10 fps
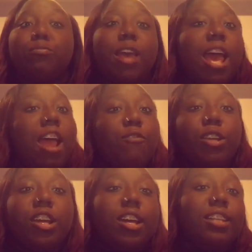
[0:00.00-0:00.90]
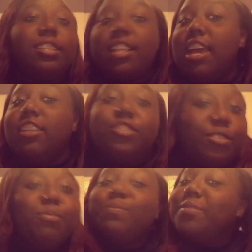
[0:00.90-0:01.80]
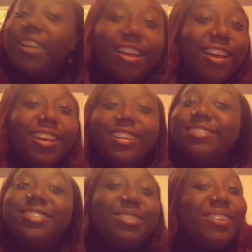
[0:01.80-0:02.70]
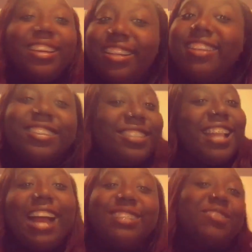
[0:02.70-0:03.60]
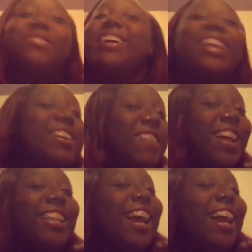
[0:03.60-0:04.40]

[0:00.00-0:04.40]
from Africa, snacks from Sweden, snacks from anywhere.